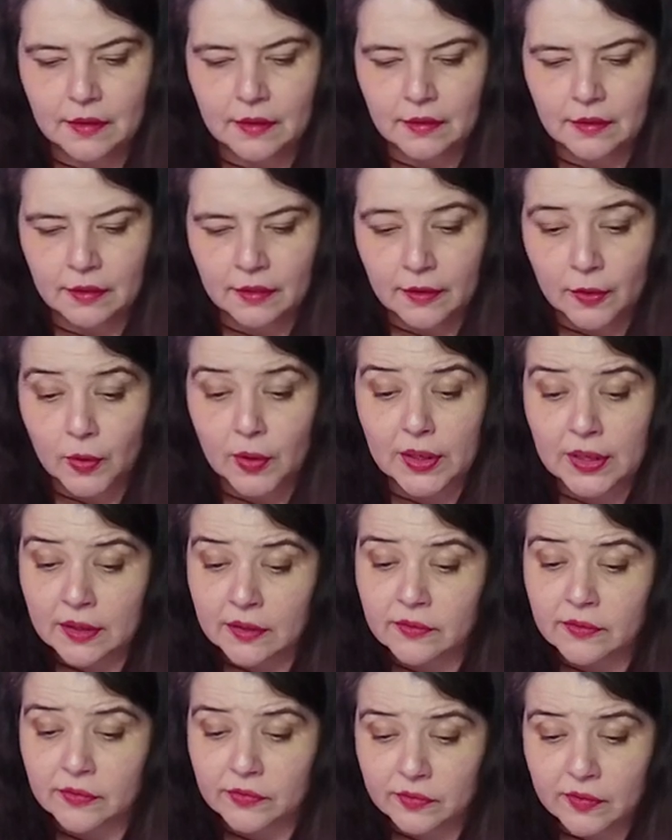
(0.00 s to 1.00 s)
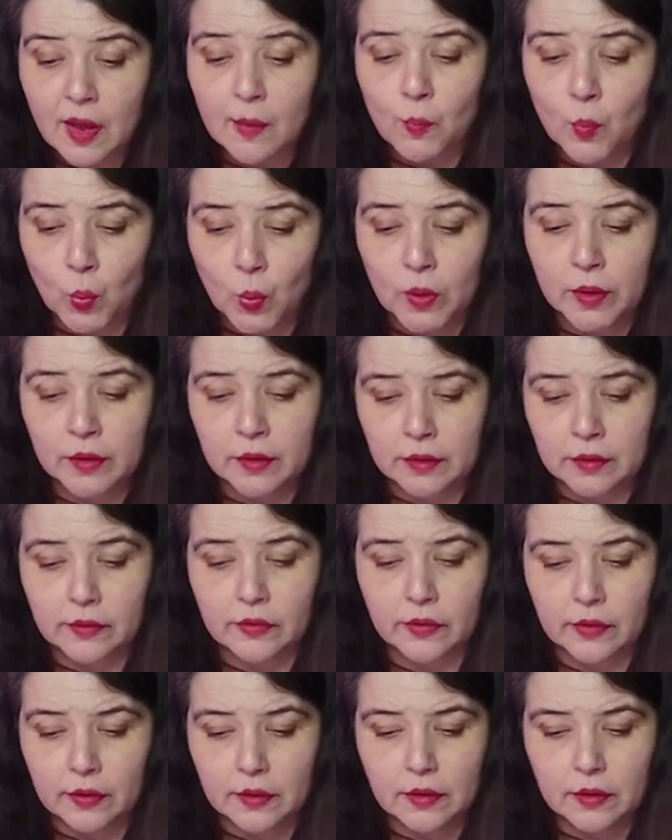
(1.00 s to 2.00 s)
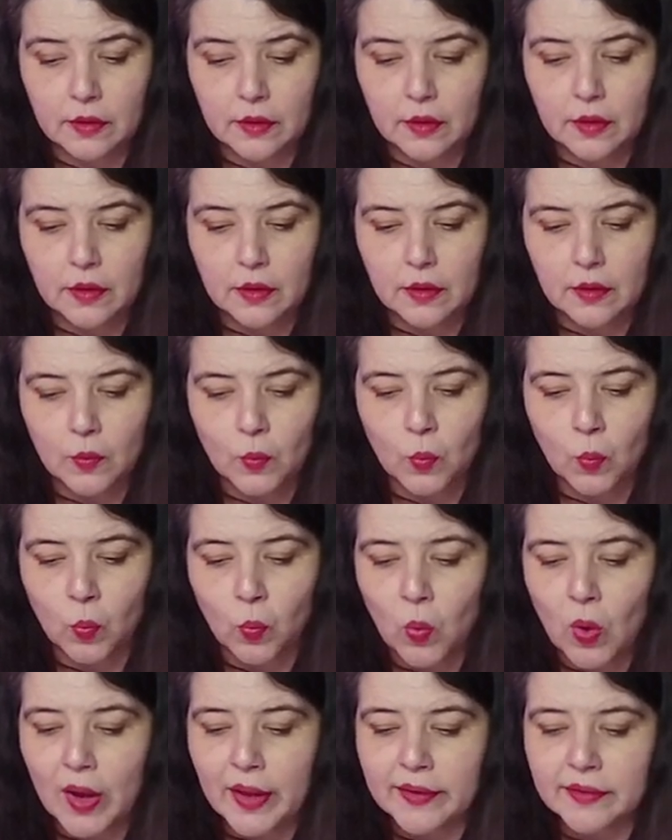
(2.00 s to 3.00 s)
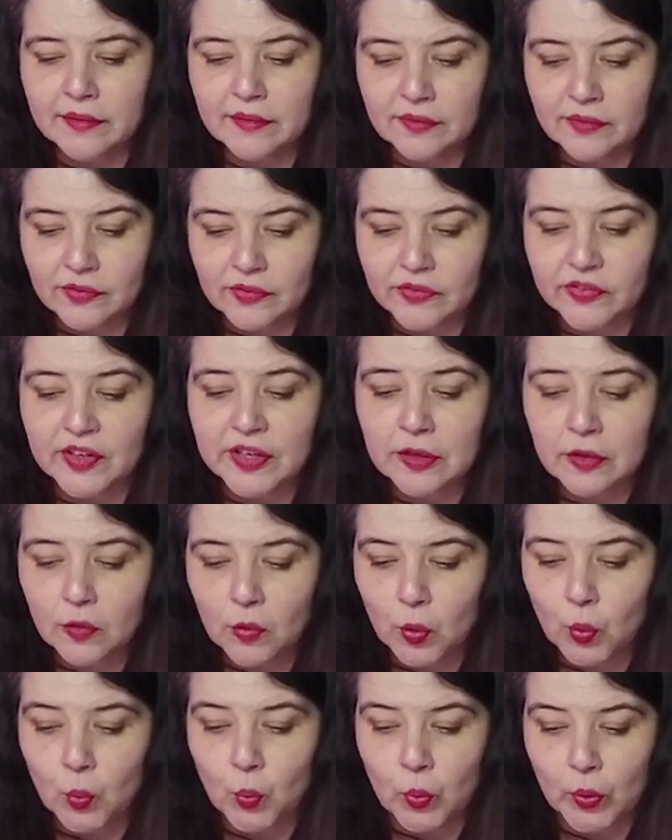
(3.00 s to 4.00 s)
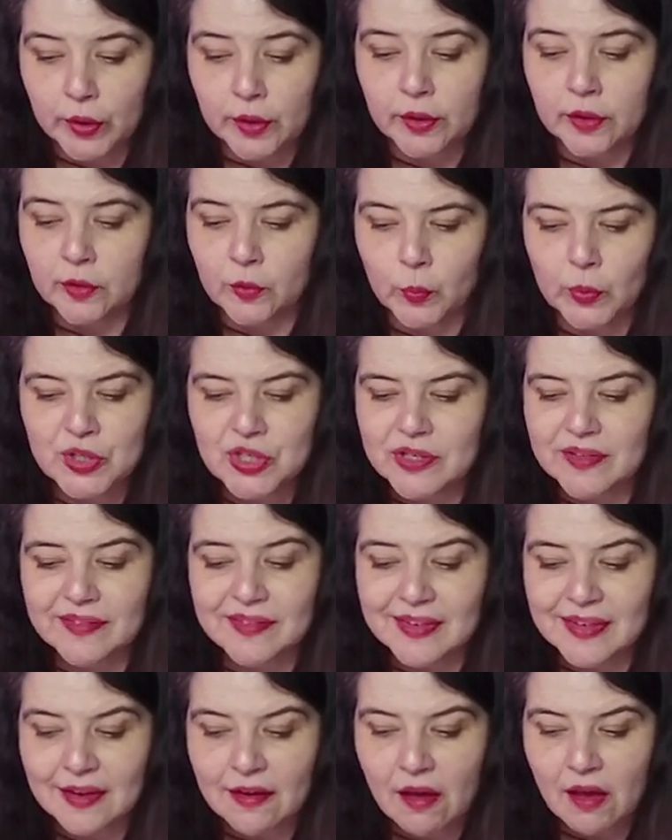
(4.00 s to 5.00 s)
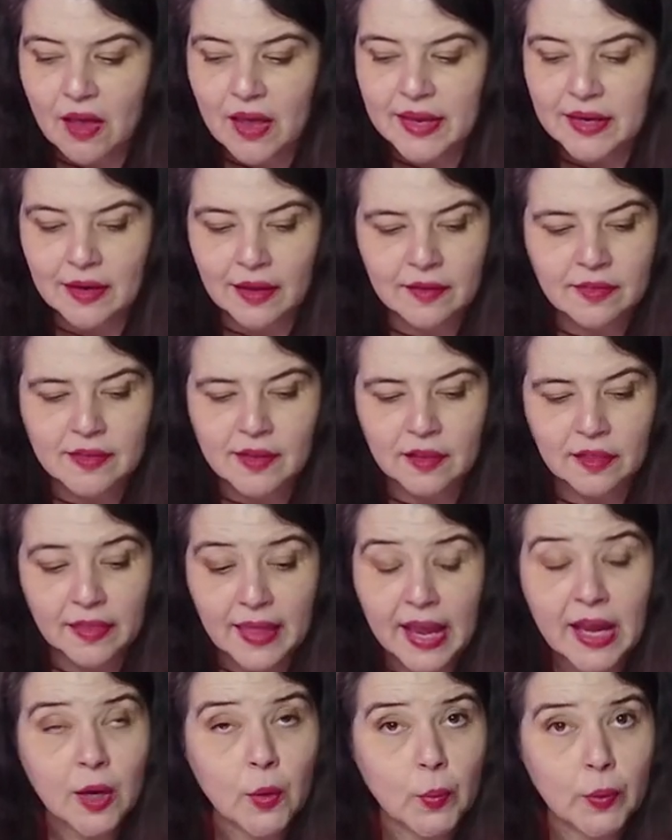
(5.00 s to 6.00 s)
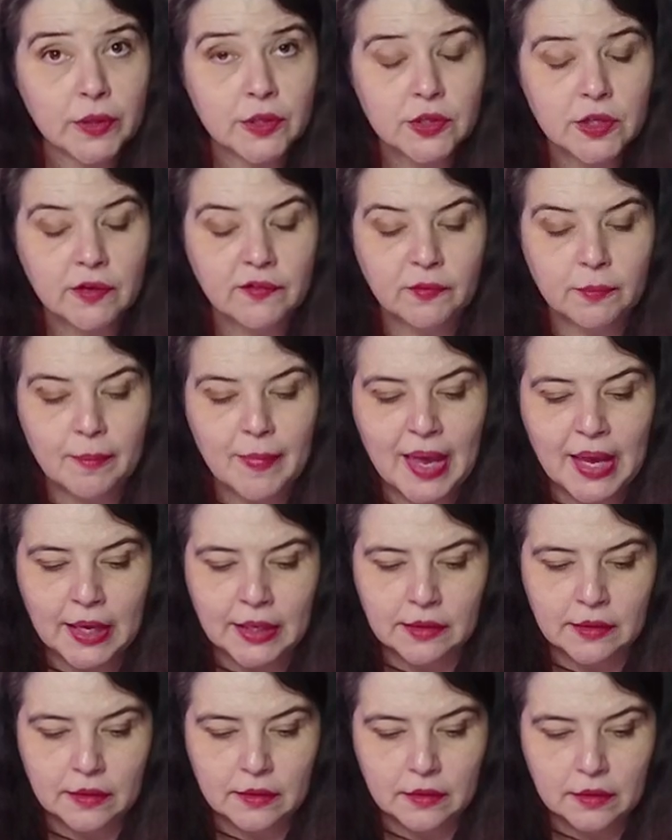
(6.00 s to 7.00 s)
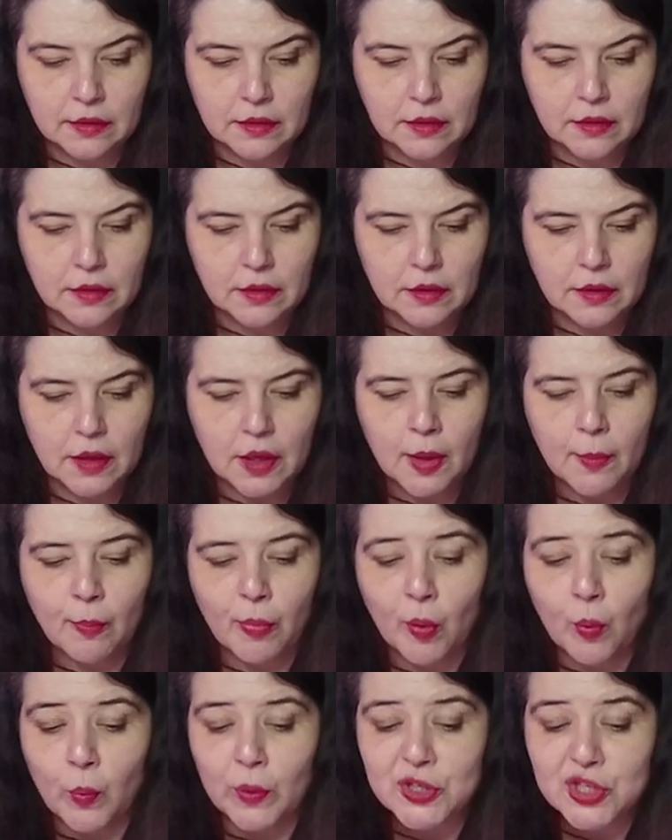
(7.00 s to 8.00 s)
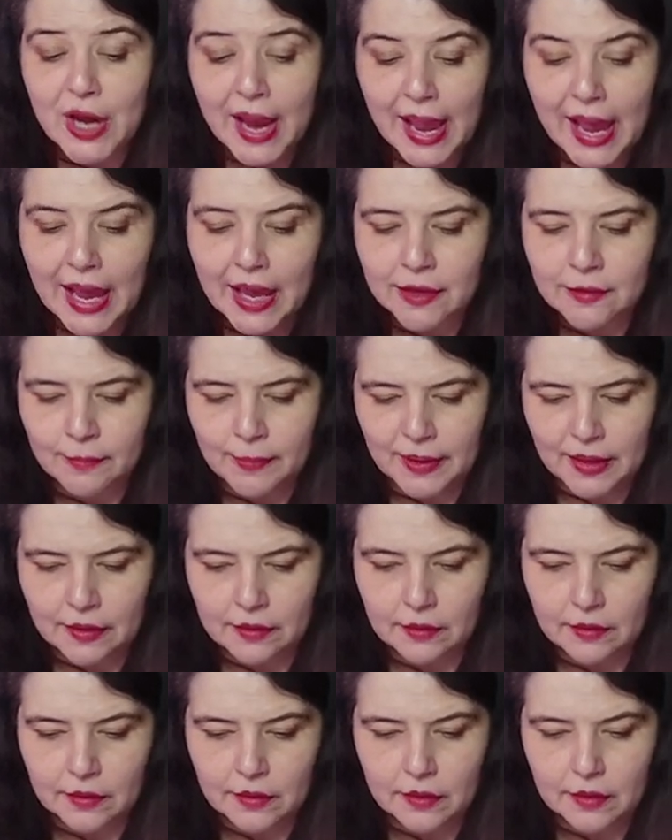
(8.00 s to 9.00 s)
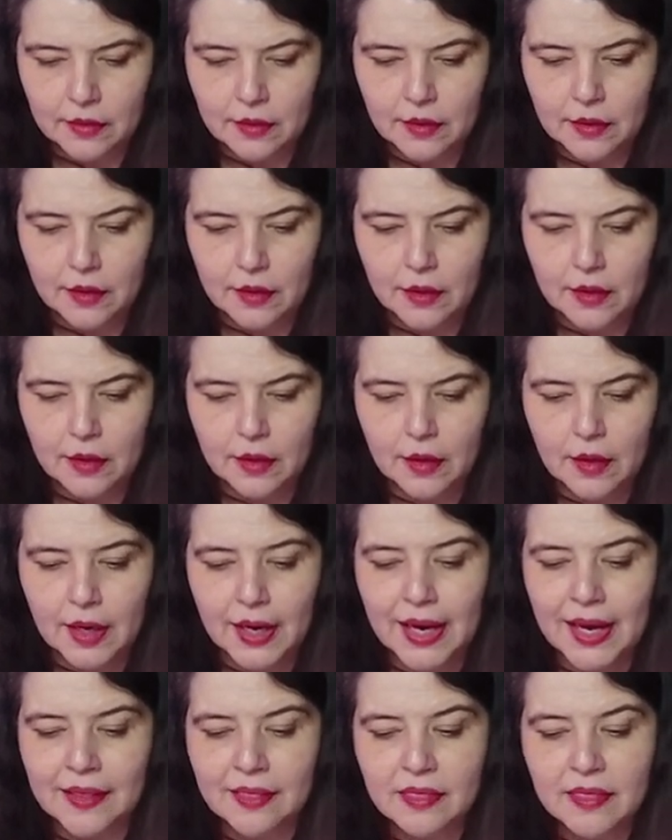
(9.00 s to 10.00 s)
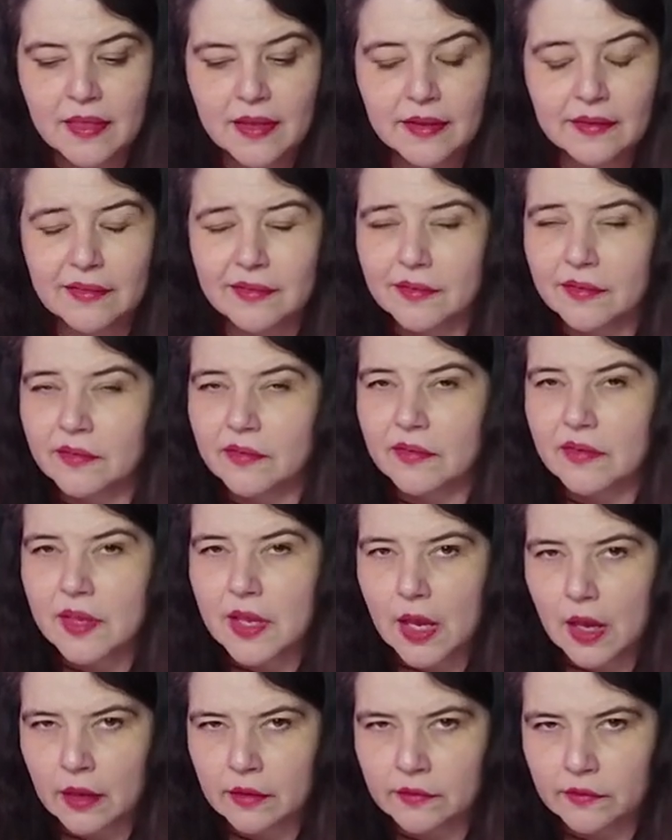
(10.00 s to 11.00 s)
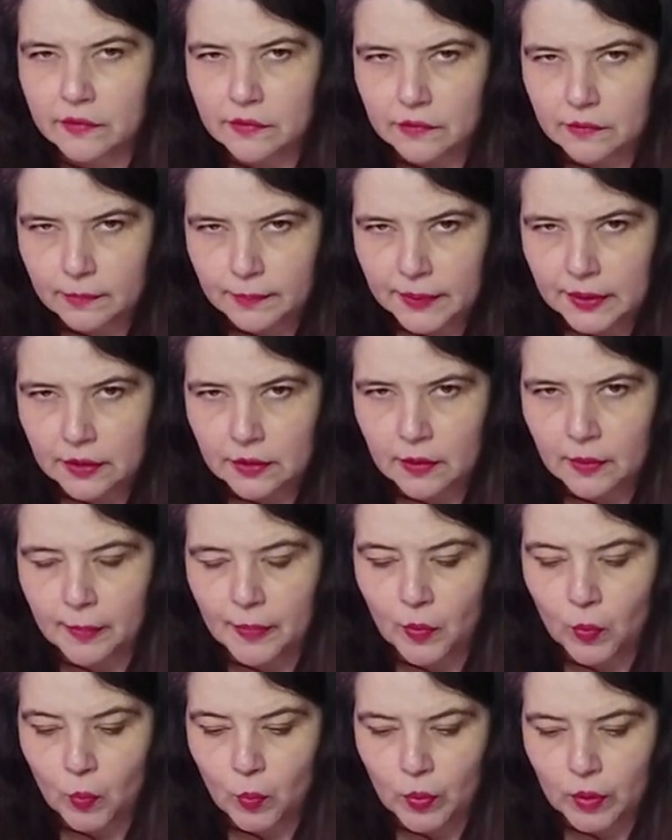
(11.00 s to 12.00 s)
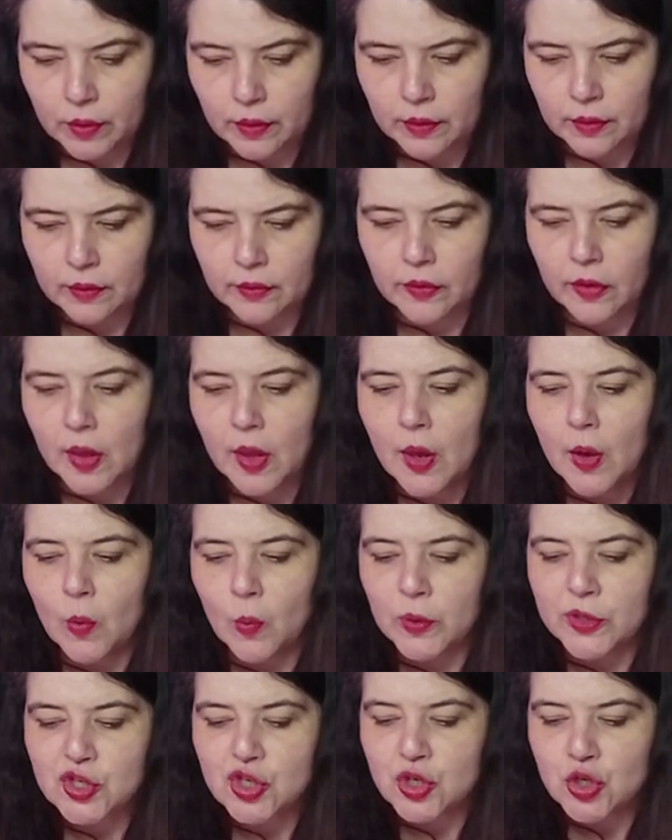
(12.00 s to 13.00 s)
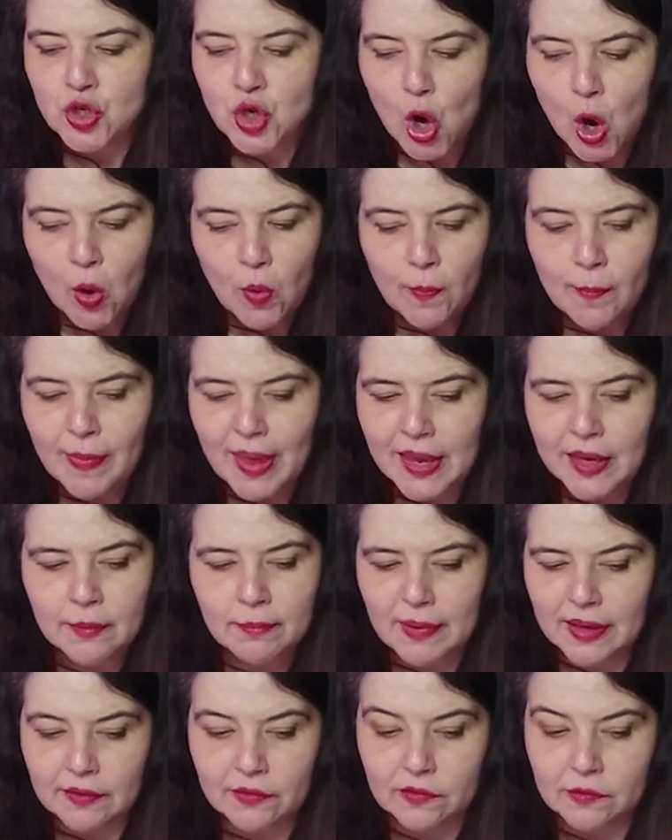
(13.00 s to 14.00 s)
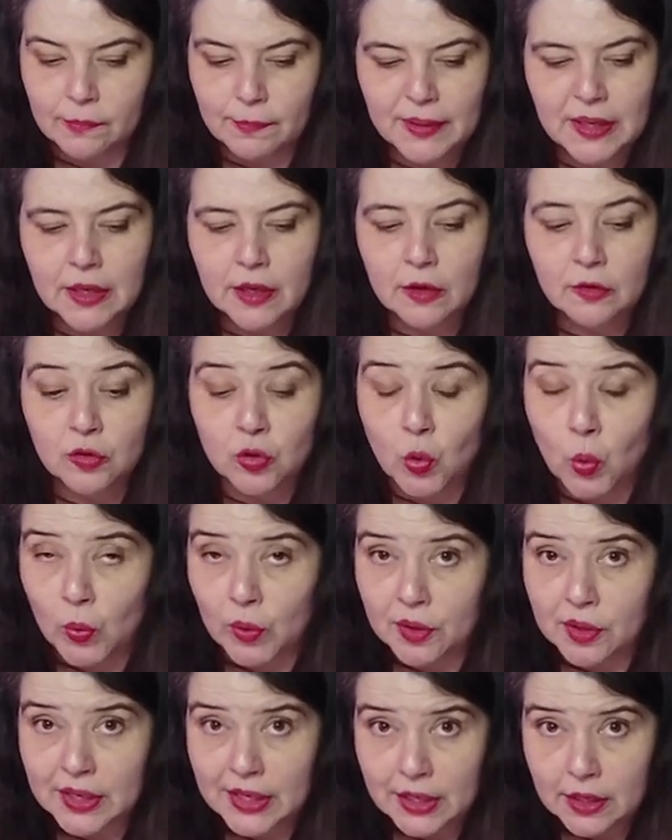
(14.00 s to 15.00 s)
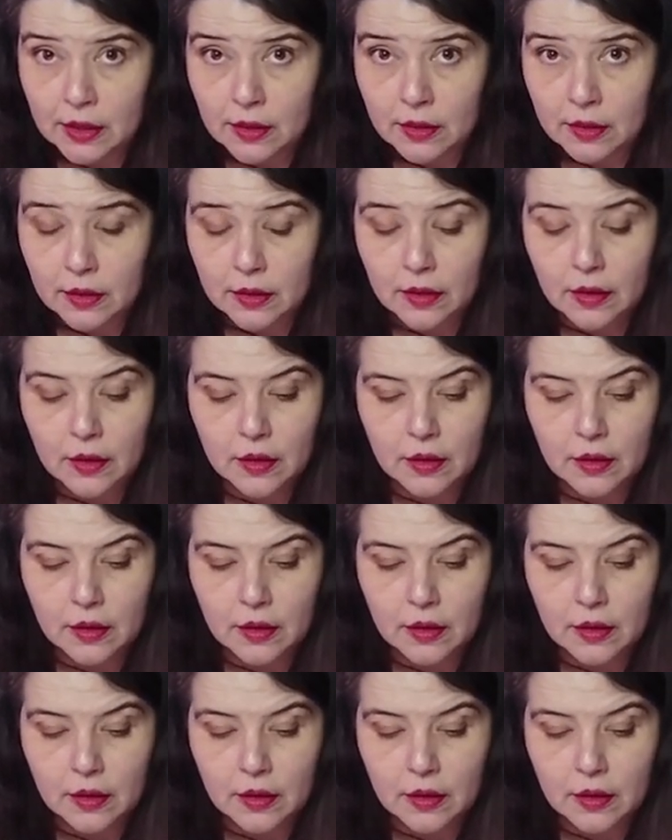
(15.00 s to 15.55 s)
there is some word, one single word, which is not in the language of men, but which had been. And this is the unspeakable word, which no men may speak nor hear,